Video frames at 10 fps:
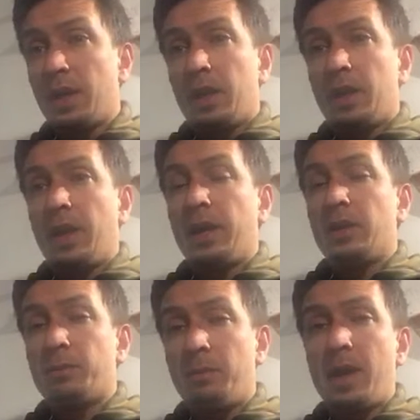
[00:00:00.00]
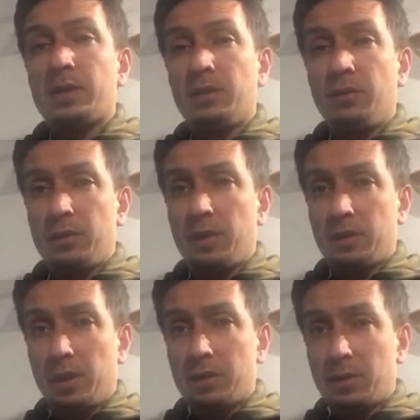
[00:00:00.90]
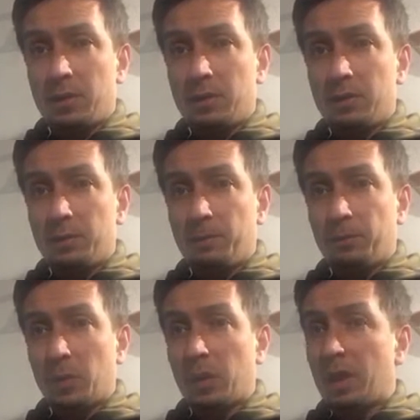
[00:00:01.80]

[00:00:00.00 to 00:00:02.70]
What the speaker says: that is massive physics lessons.